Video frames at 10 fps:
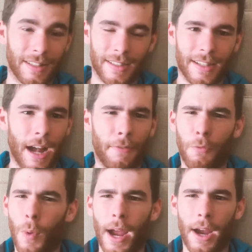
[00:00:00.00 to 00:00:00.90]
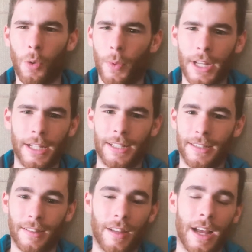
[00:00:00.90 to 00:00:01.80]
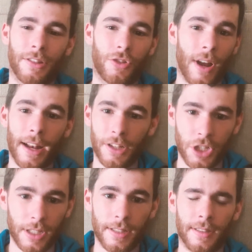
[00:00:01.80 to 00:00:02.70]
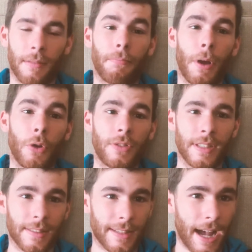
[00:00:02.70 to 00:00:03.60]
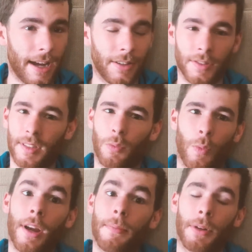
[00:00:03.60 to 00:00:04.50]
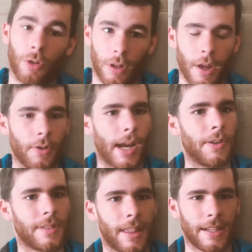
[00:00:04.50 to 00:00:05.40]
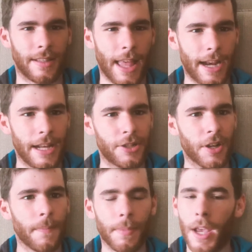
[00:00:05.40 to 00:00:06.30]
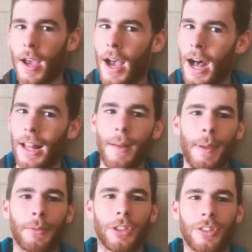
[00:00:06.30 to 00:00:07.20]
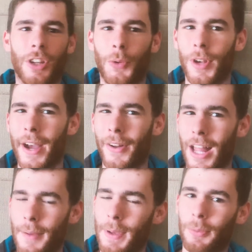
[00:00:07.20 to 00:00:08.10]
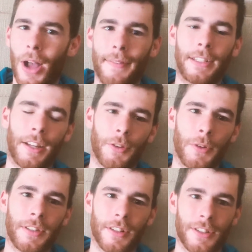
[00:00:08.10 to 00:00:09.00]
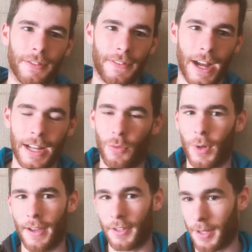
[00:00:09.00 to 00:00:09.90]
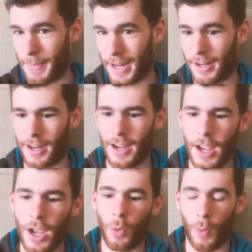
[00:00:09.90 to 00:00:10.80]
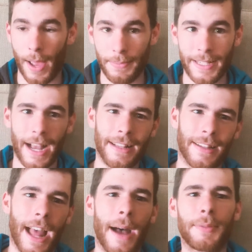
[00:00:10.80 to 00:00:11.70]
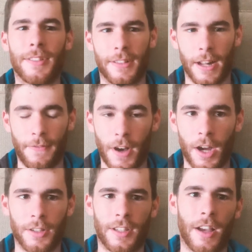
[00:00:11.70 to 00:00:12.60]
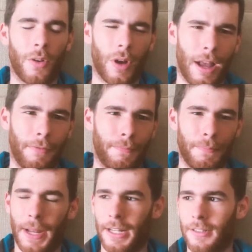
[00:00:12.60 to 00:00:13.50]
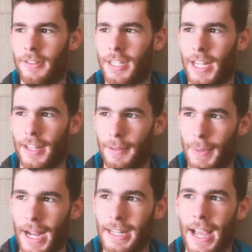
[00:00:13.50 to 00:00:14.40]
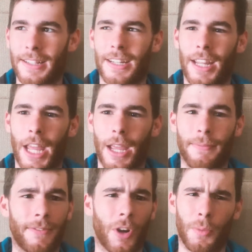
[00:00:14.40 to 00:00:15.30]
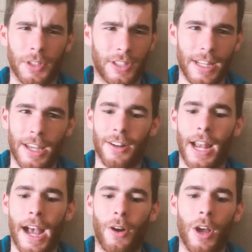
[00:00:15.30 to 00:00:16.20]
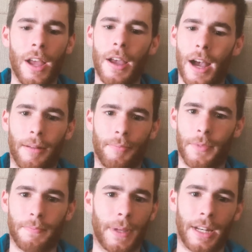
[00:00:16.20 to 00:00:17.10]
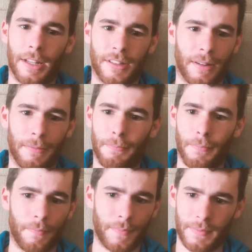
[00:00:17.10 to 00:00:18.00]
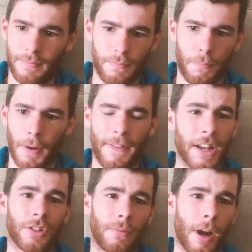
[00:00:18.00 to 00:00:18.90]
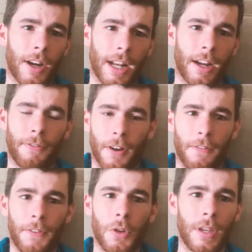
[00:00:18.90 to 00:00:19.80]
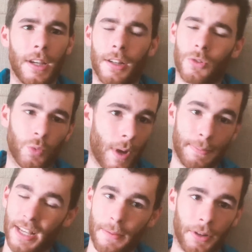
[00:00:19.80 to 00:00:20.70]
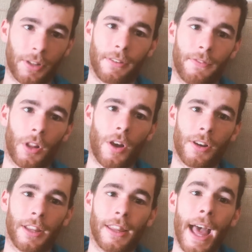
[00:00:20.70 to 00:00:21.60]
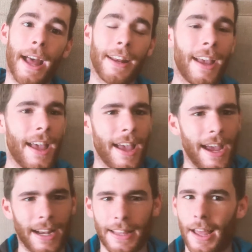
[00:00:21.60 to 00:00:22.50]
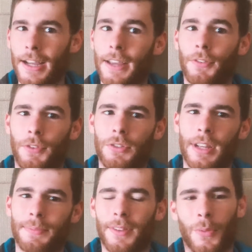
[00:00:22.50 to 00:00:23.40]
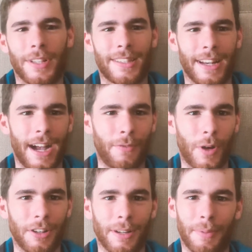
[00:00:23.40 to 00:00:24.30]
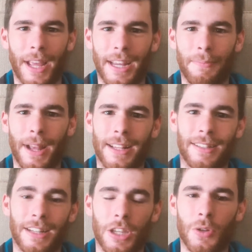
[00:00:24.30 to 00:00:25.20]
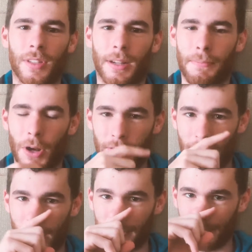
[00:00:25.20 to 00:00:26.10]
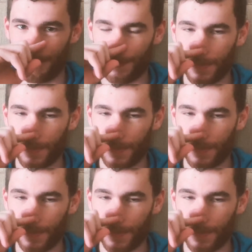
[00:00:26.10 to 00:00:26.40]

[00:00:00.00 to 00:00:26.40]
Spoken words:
and stuff where we discuss strategies and posting styles and where to build logos and things of that nature, a lot of people just don't know. A lot of people haven't done the research to find whatever the better websites and apps and stuff are. So I've been into the podcasting game for almost a year now. Been into professional marketing for a few years, website building for longer than that, and I thought I'd give a few tips of the ones that I've wound up liking best and using most often.